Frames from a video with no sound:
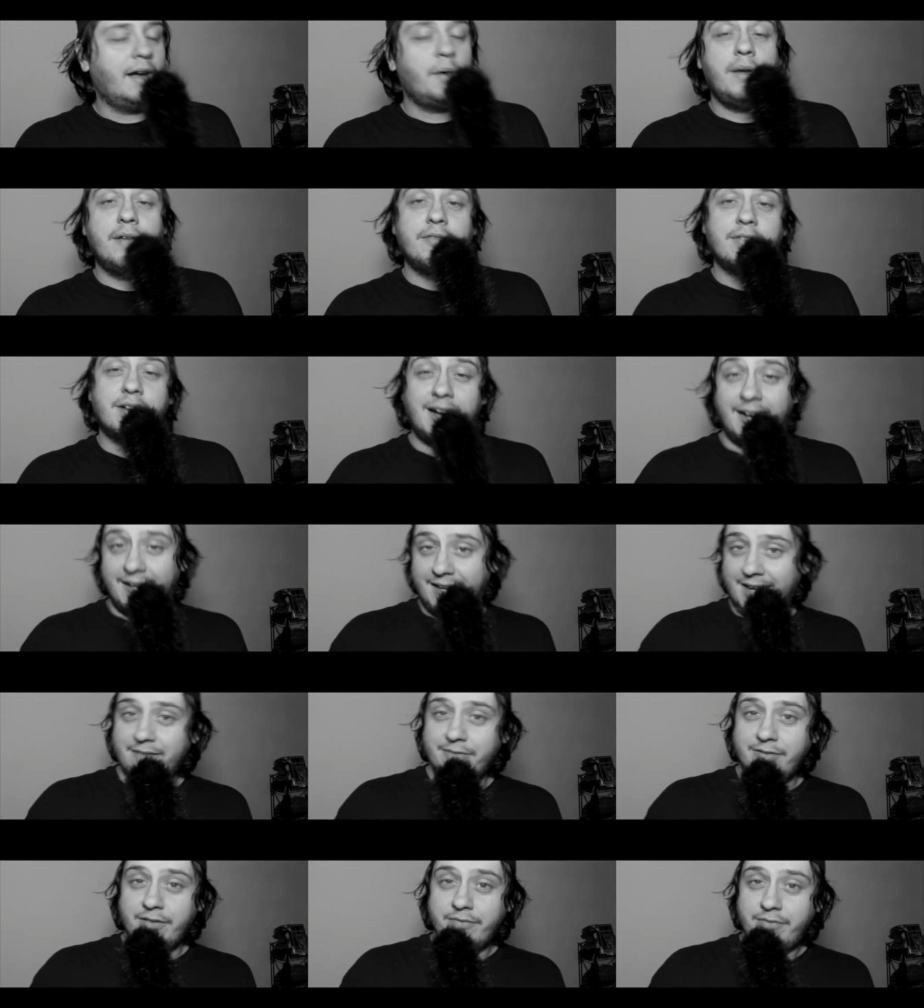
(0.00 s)
However,
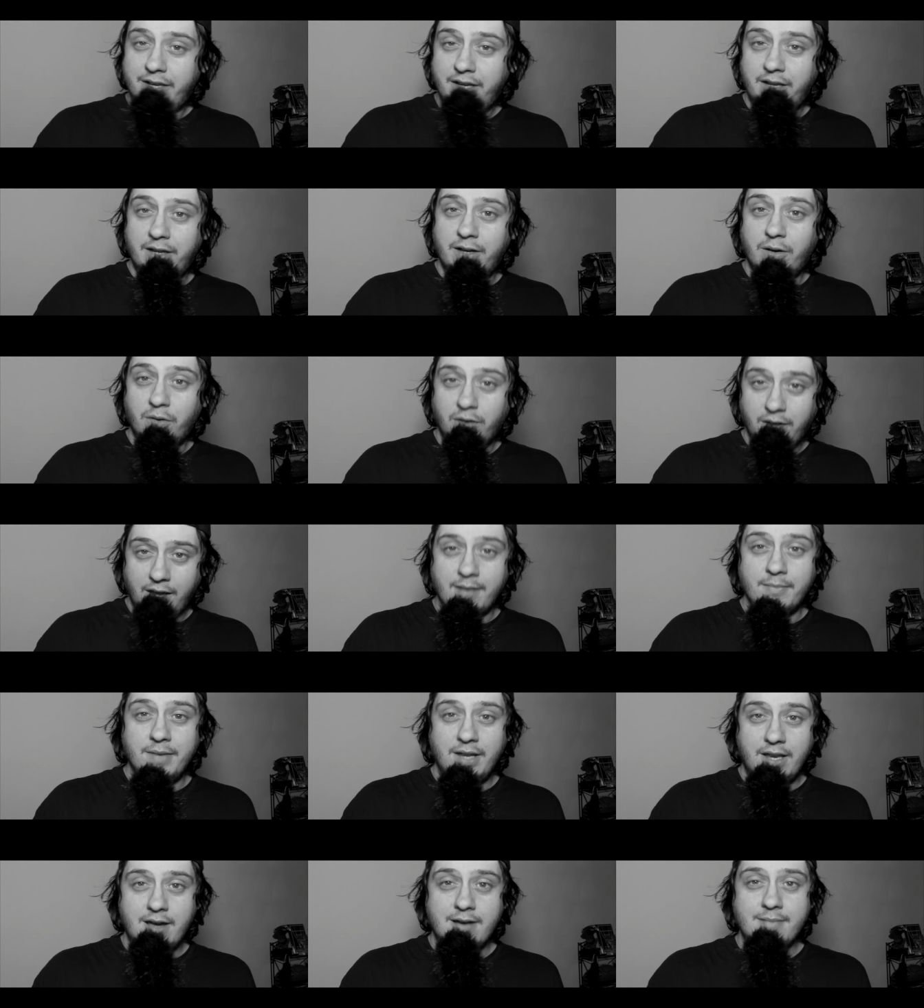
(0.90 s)
I have a video
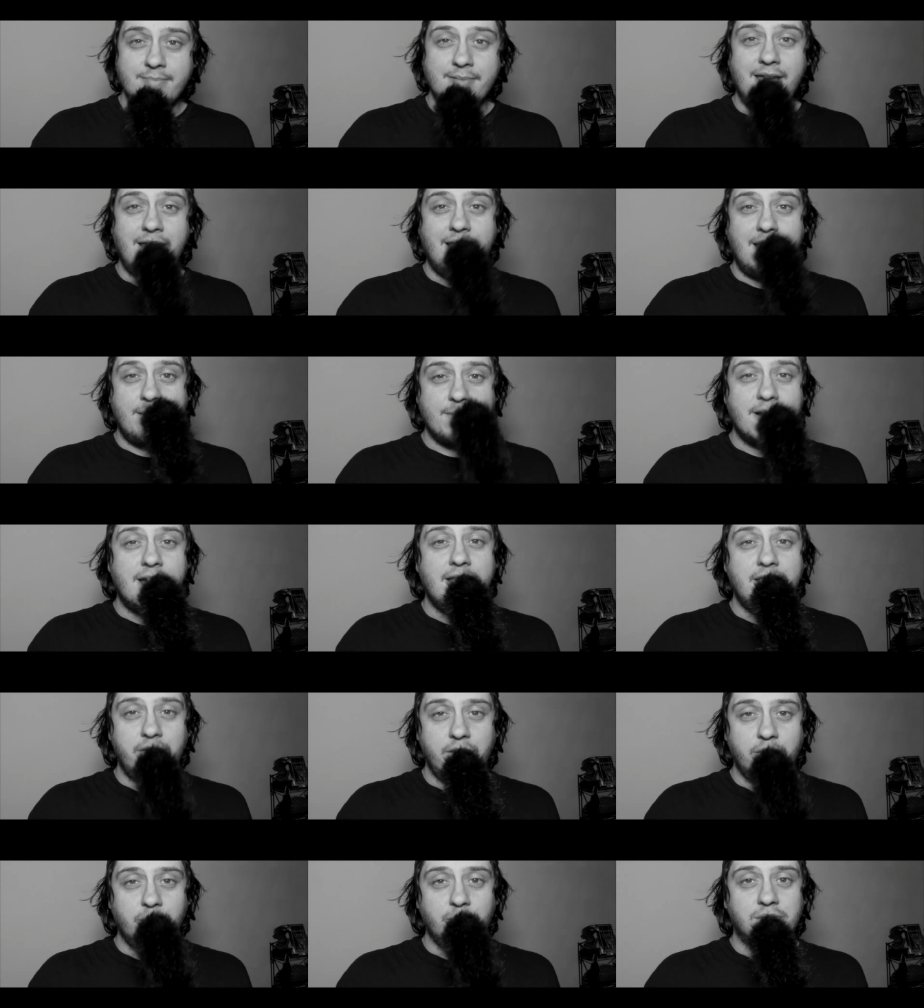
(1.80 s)
coming up and I
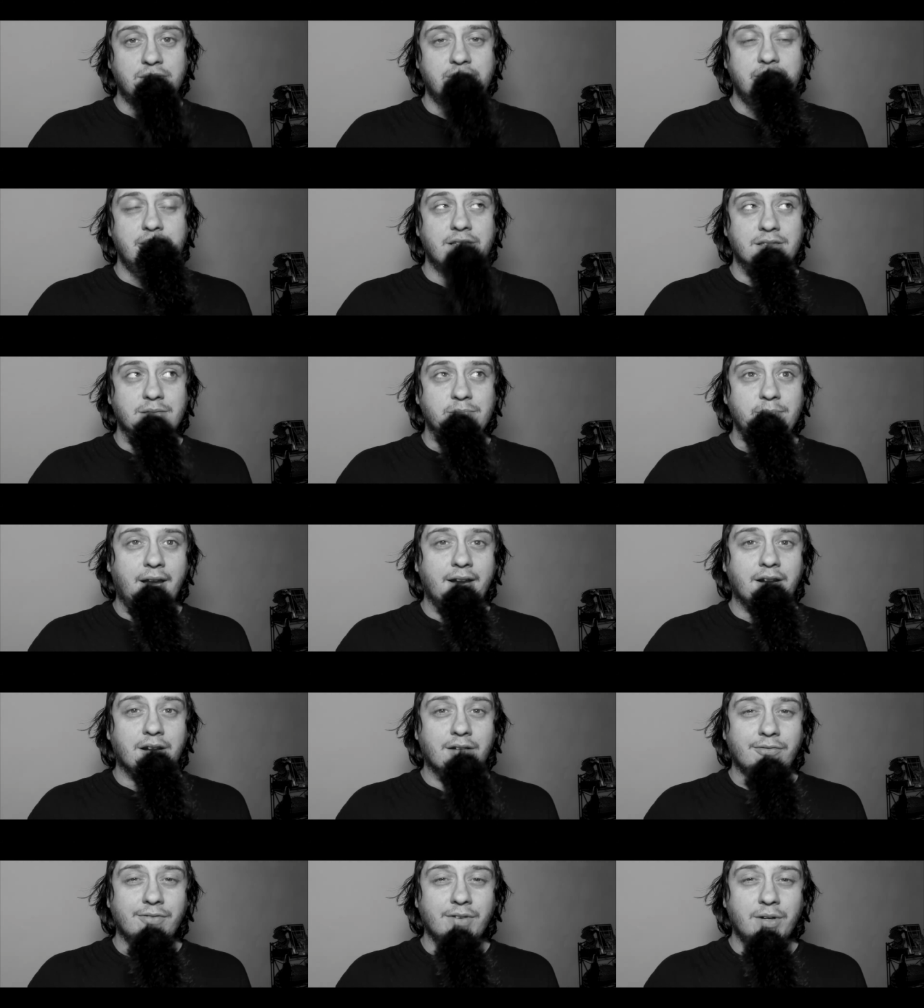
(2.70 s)
might use this
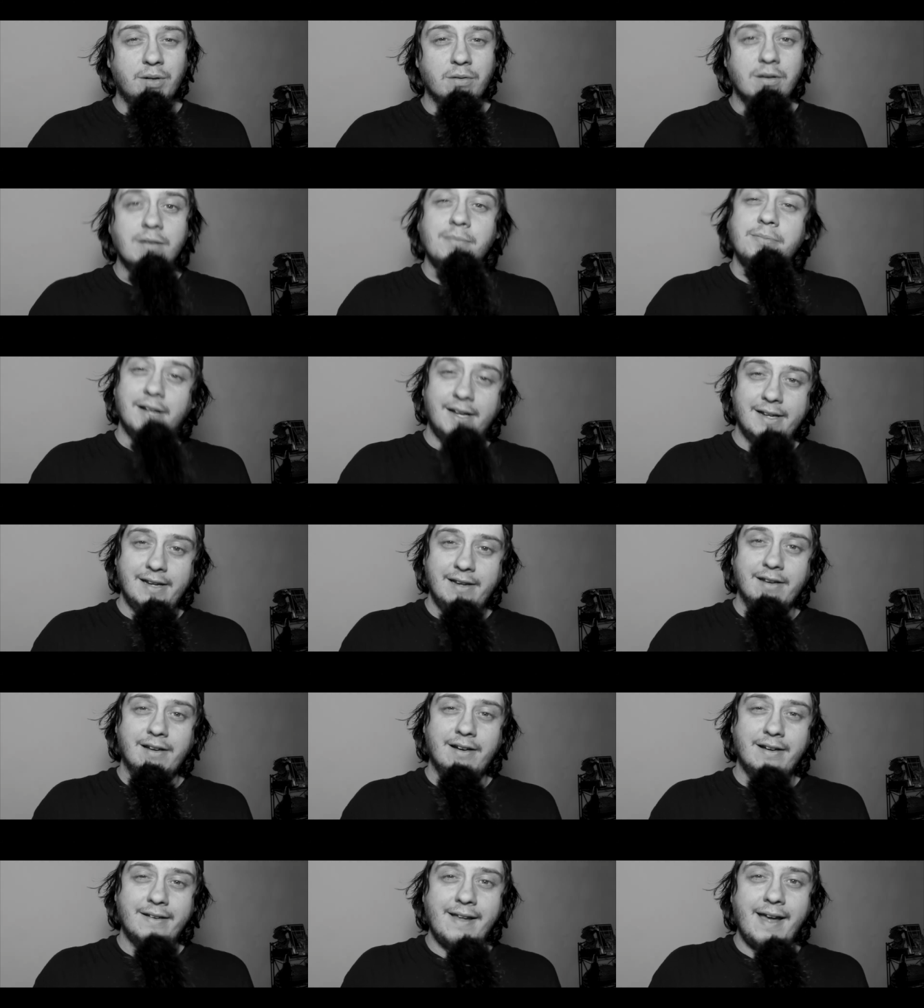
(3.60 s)
microphone
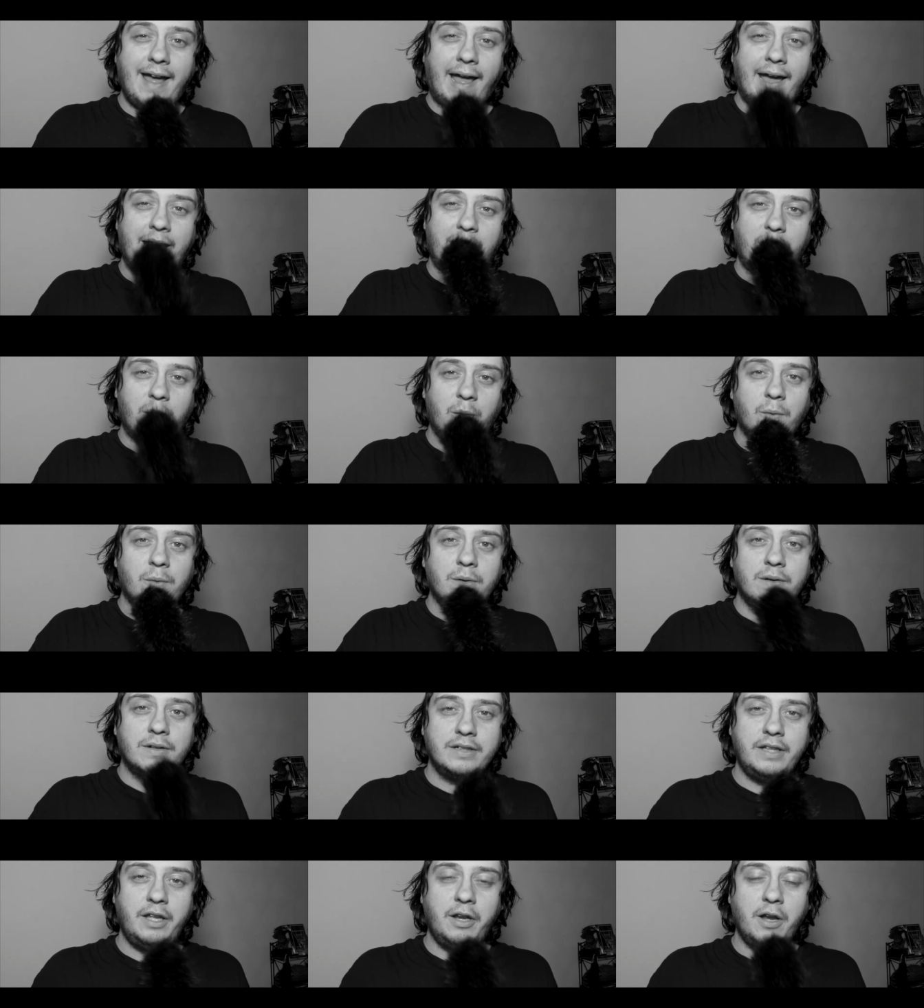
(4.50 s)
depending on
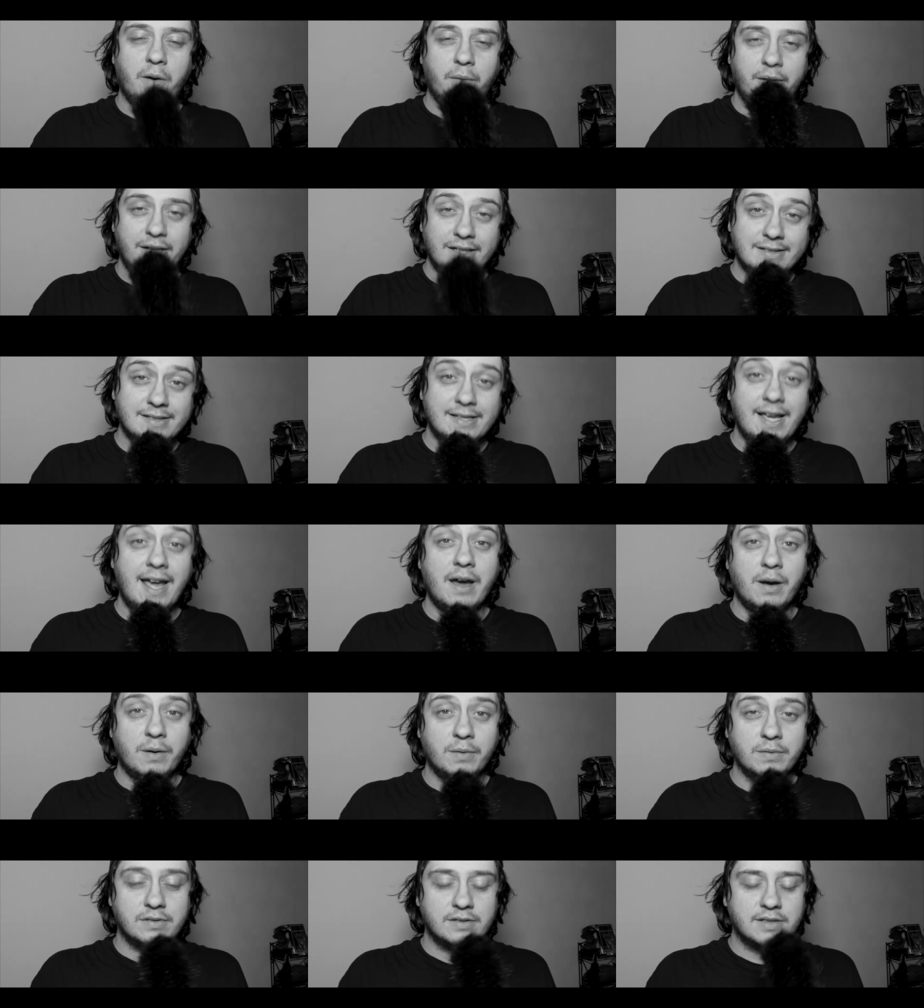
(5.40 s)
how, you know, it
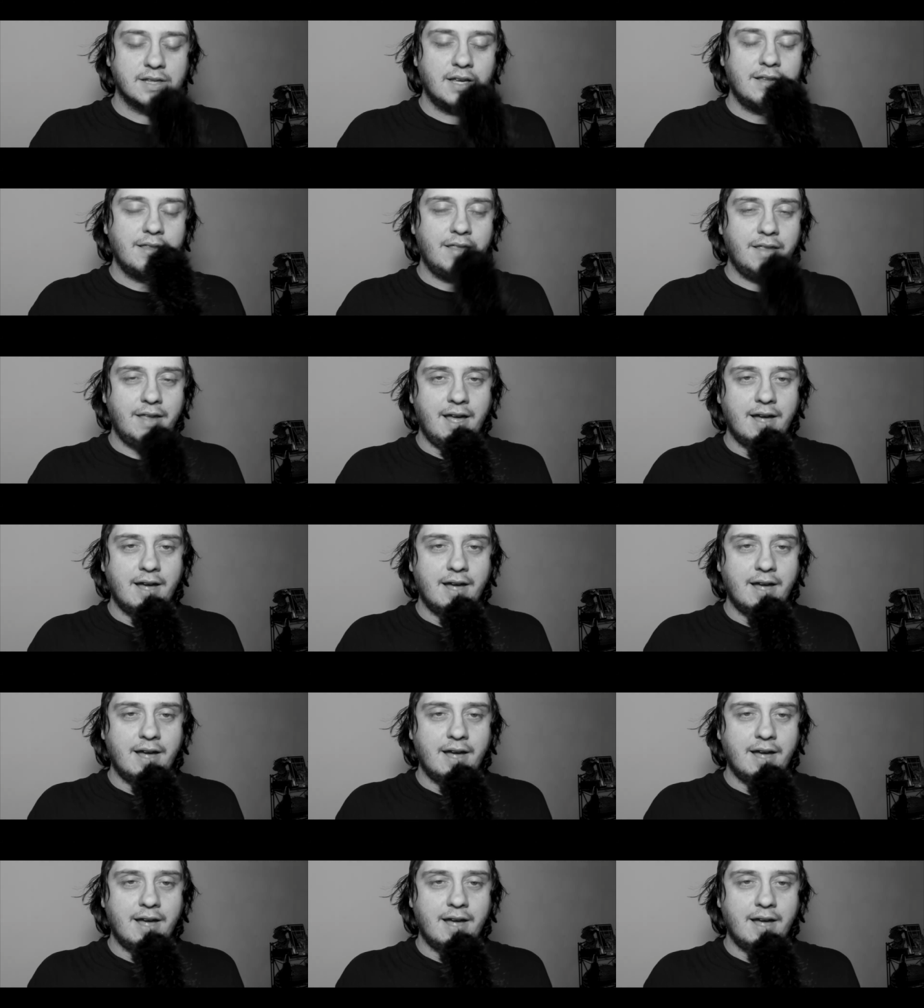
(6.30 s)
sounds.